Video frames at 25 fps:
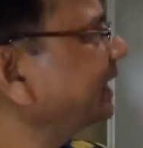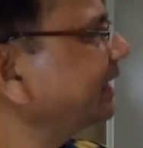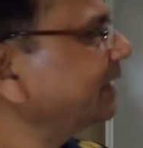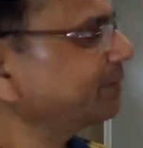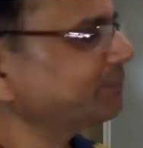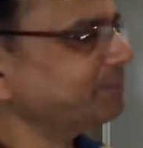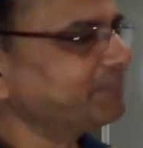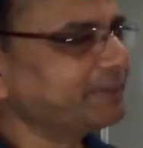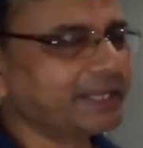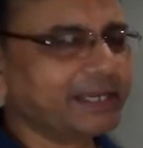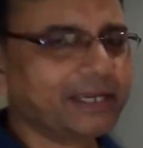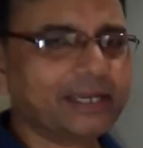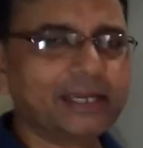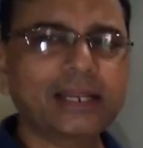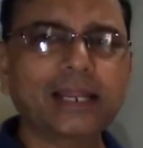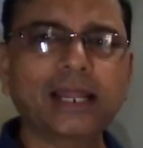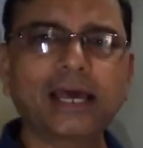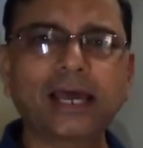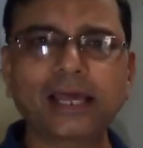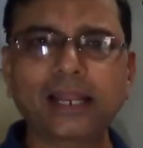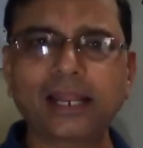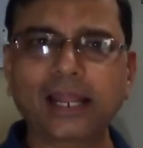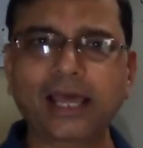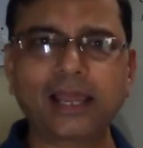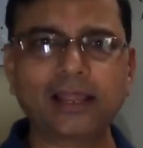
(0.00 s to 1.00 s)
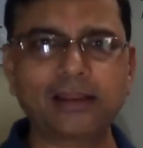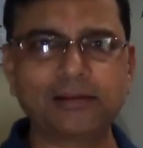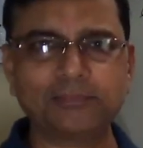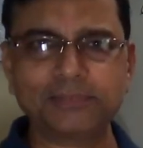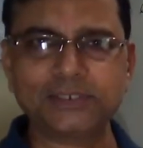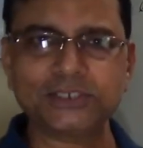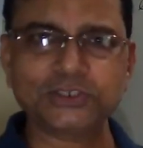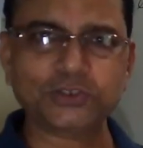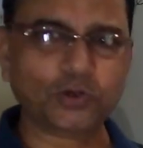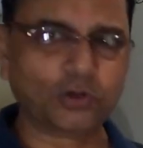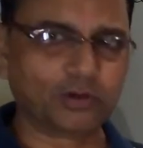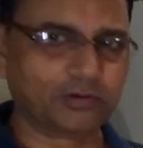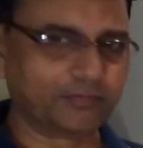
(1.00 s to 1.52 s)
I have taken and I will be
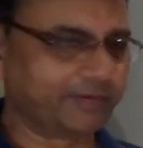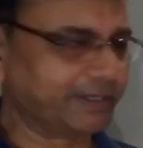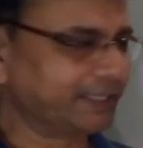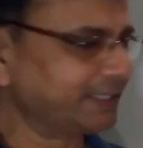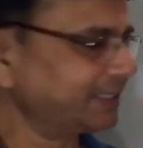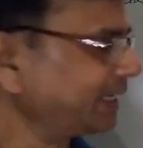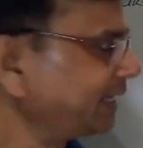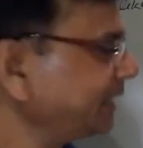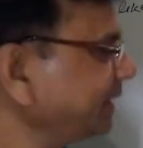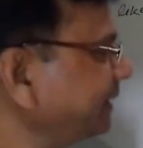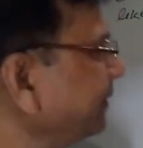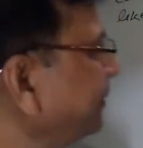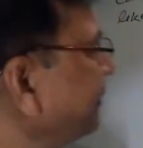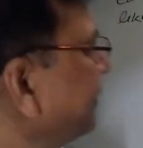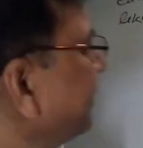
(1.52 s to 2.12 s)
solving that.